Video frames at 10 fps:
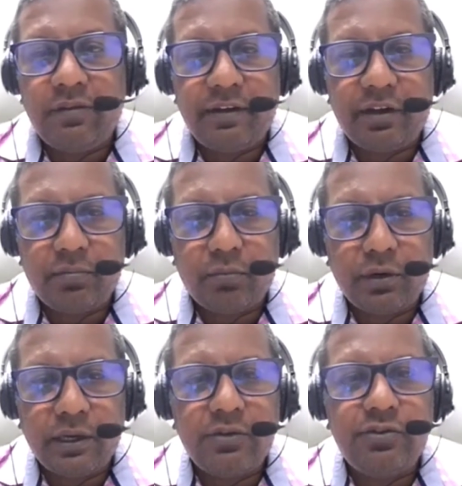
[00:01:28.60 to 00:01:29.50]
A very good
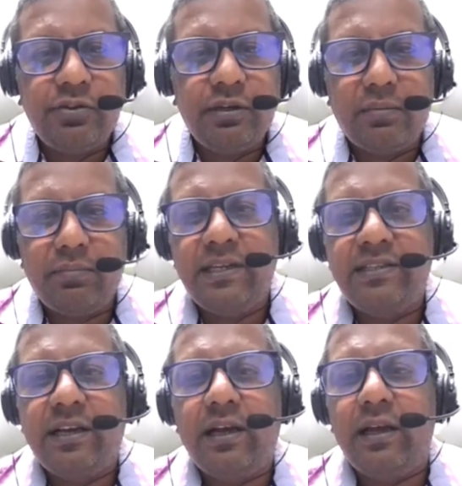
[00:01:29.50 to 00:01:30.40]
morning to you,
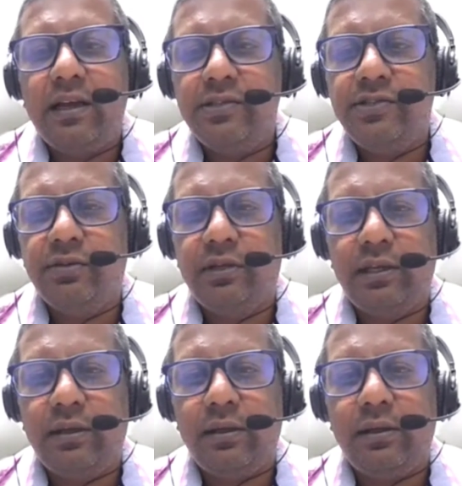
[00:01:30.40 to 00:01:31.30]
Nambita and
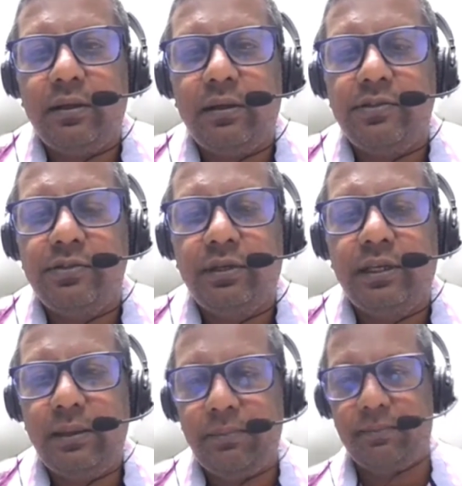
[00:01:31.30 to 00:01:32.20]
Zuki.
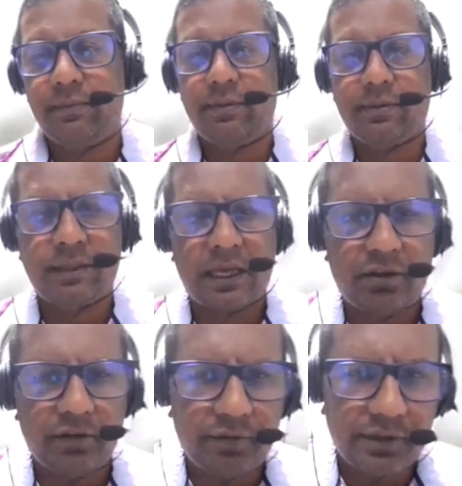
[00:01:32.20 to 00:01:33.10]

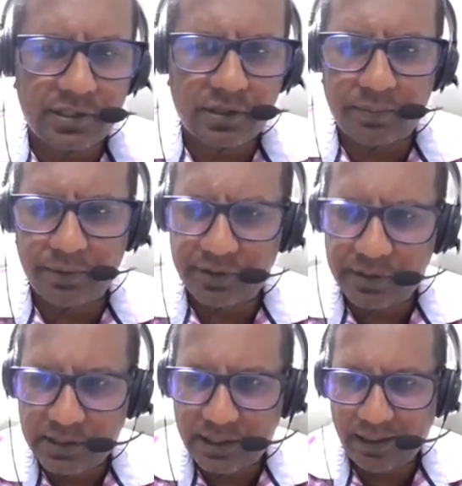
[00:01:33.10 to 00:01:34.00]
Thank you for this
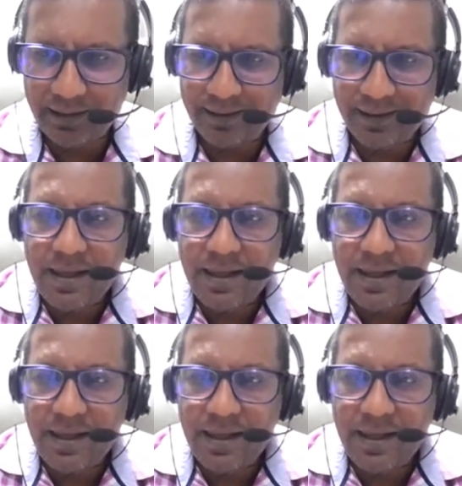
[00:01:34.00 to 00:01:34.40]
opportunity.